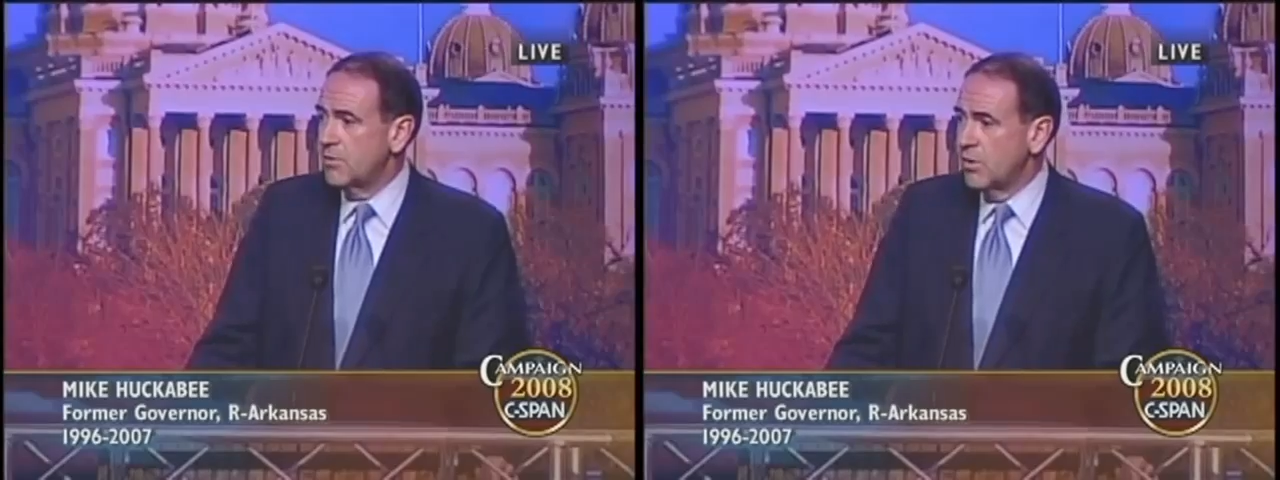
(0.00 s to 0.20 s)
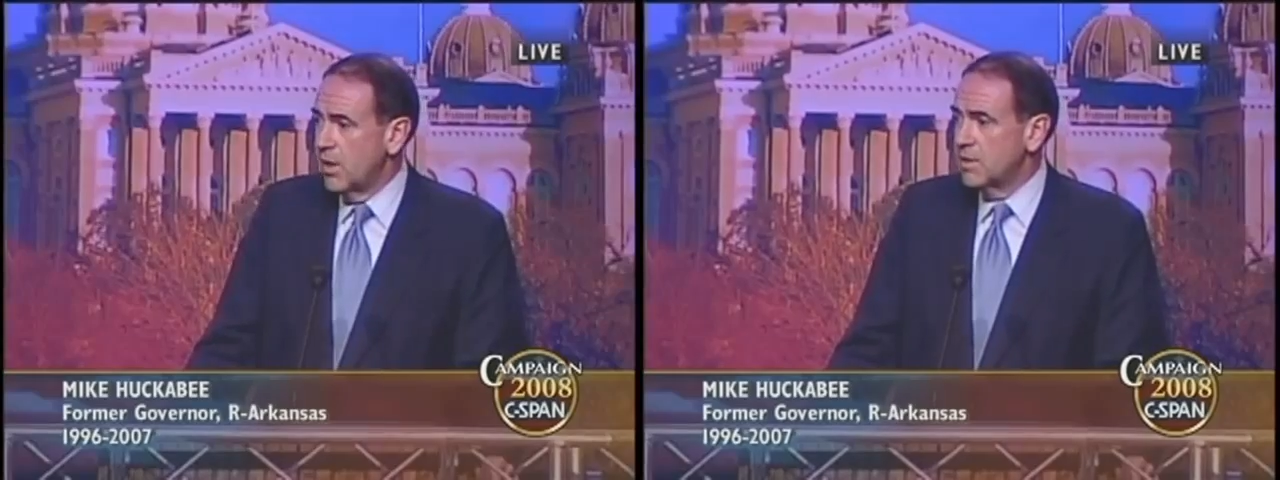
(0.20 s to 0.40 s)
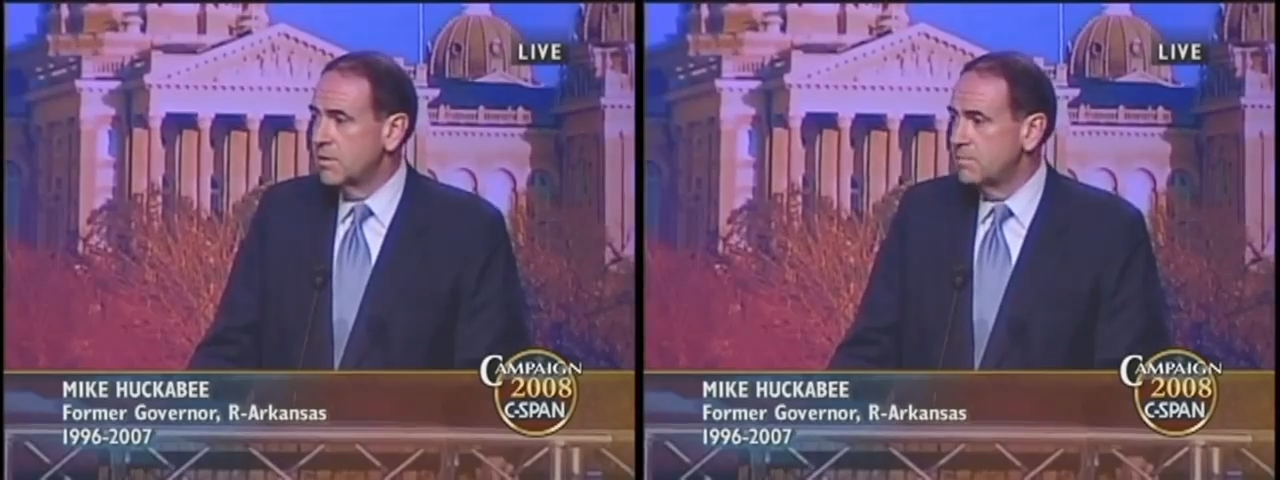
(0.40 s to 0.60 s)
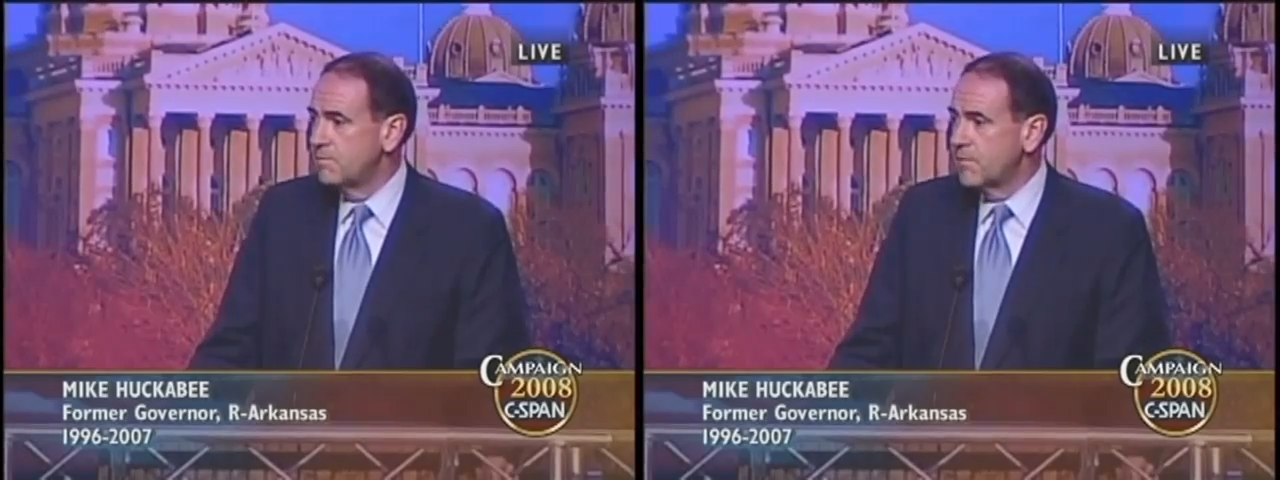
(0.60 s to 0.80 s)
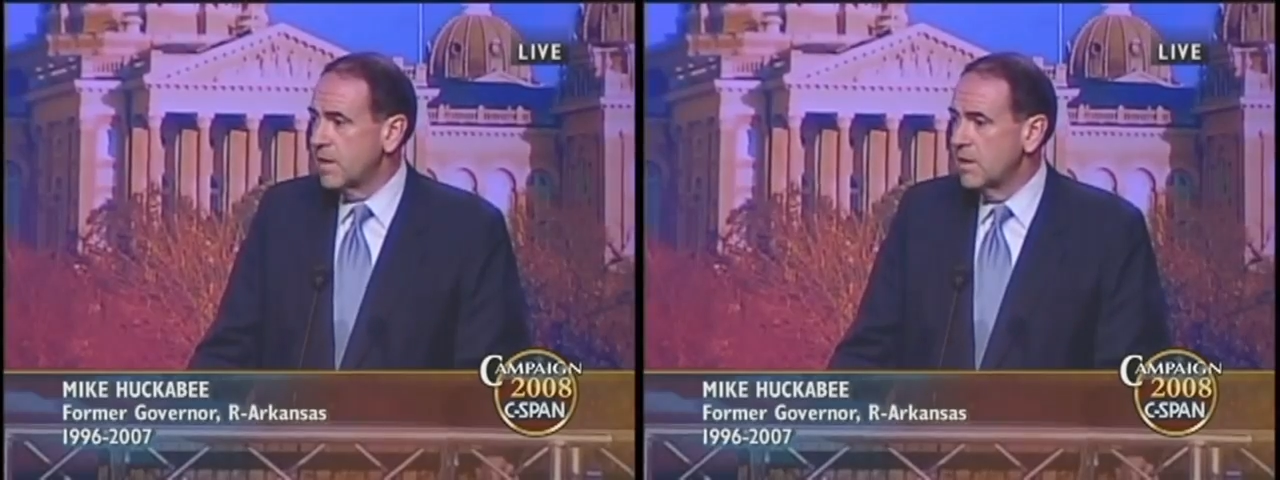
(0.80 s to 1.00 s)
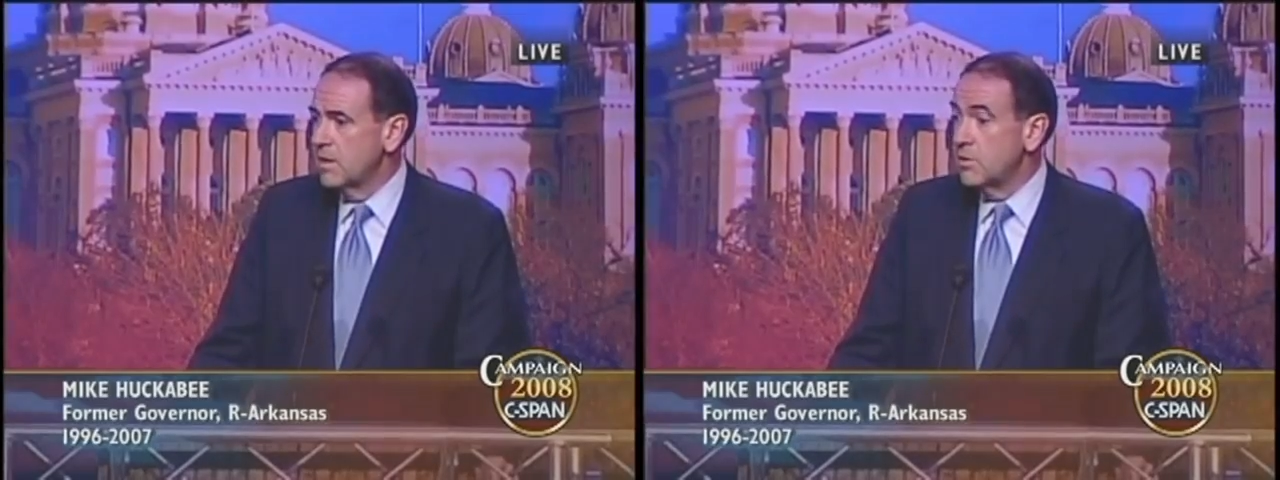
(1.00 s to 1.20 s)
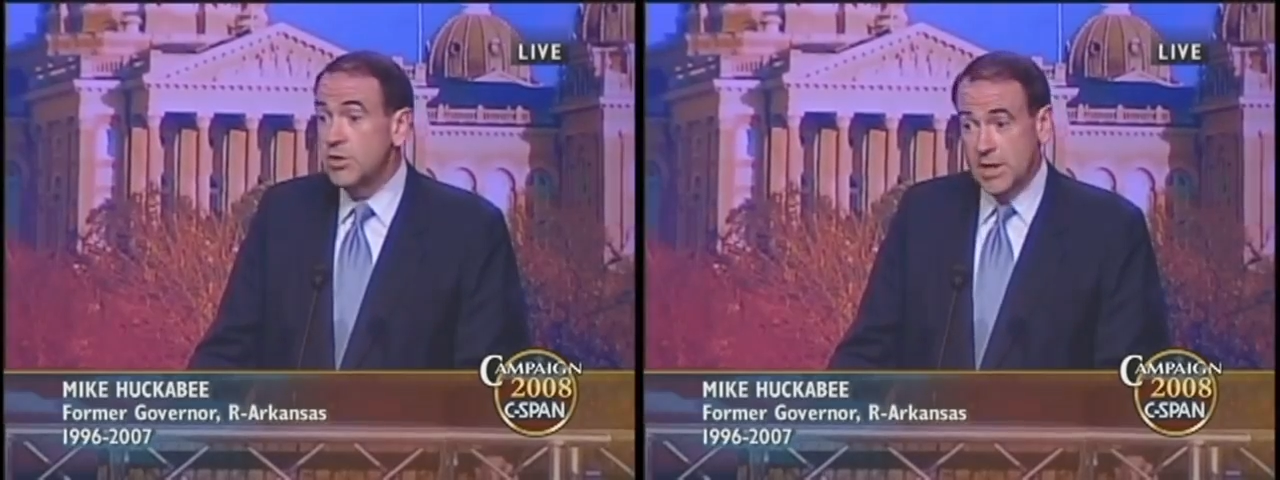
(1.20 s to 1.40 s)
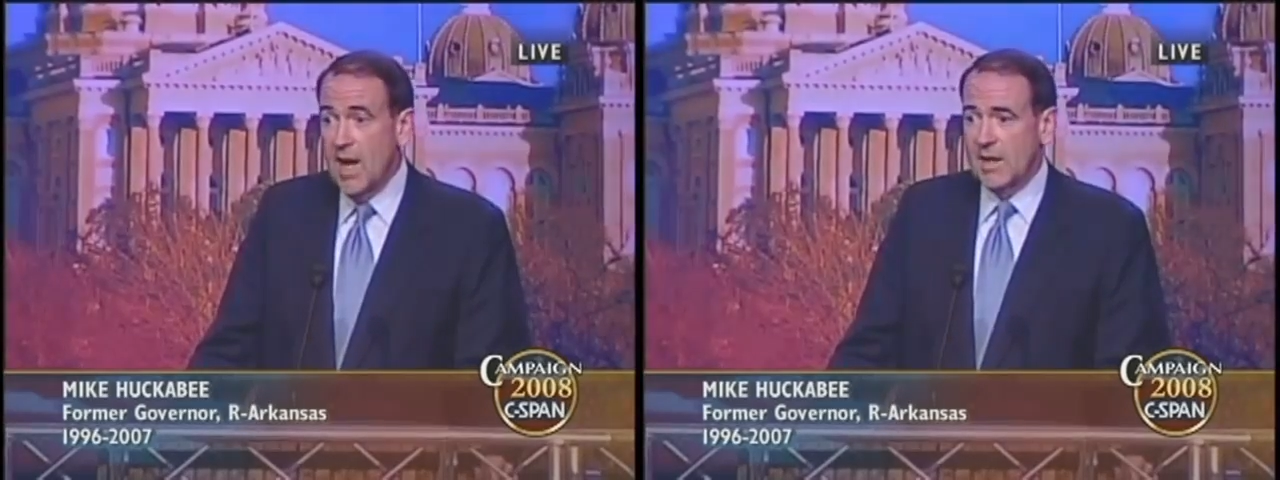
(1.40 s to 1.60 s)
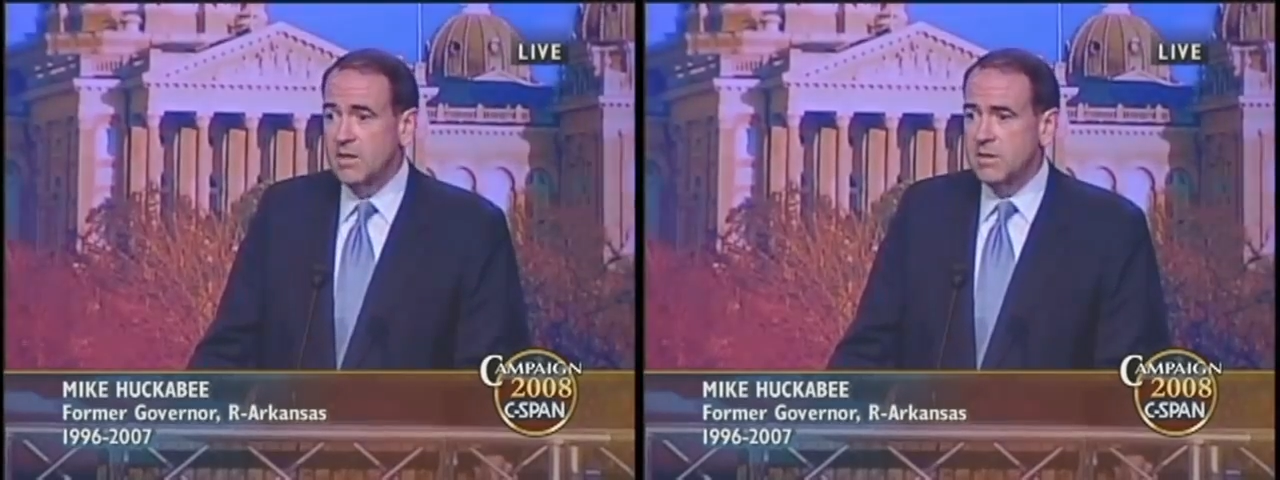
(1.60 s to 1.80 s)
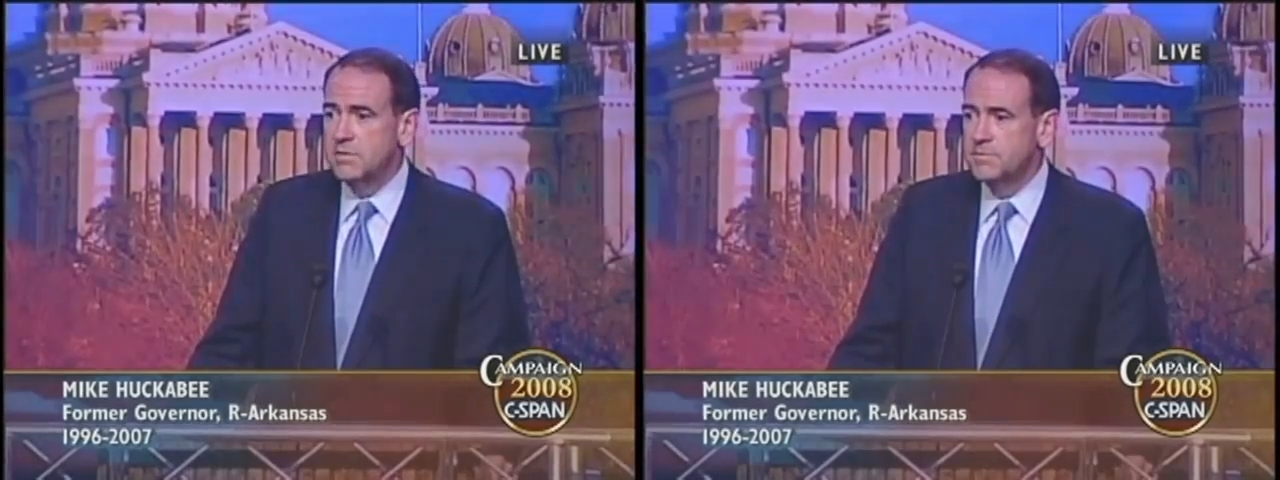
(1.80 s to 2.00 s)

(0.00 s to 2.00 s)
thought, she got it.